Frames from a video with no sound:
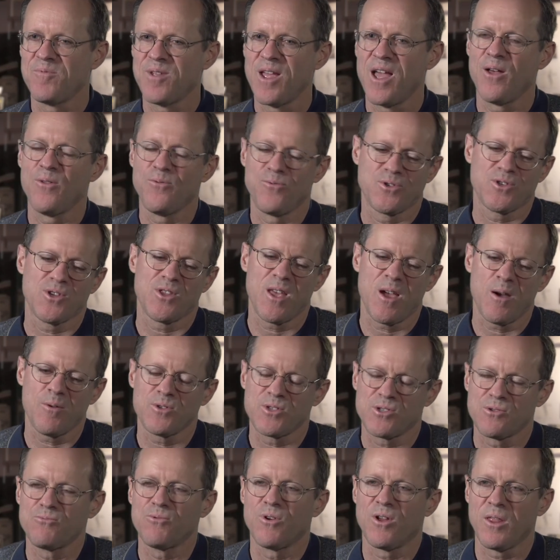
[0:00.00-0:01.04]
You know, so that
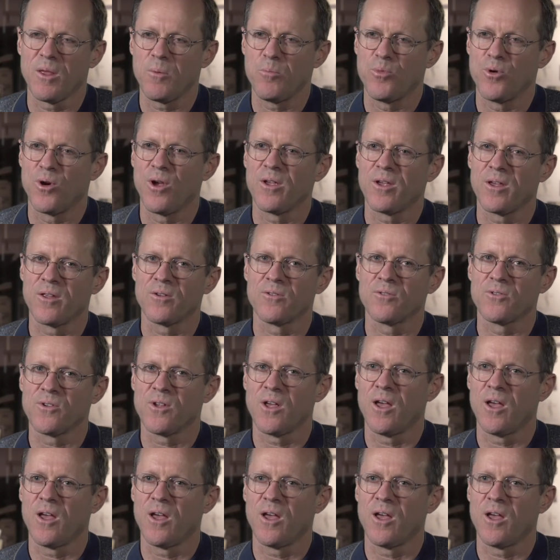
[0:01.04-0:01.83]
was a really brilliant